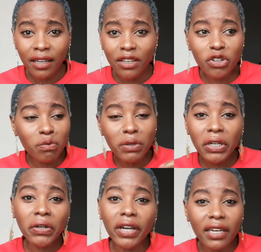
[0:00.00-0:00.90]
you could be
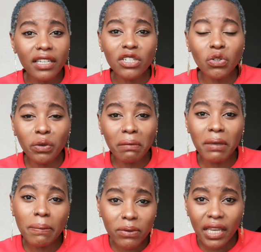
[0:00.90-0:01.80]
great at doing
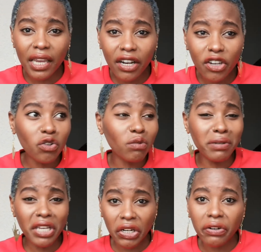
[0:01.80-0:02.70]
people's hair, you could
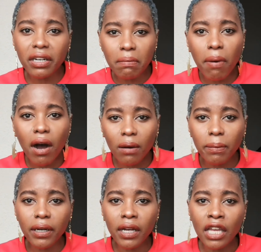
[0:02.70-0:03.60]
be a great
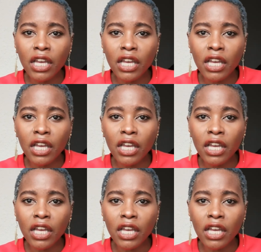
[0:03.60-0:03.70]
barber.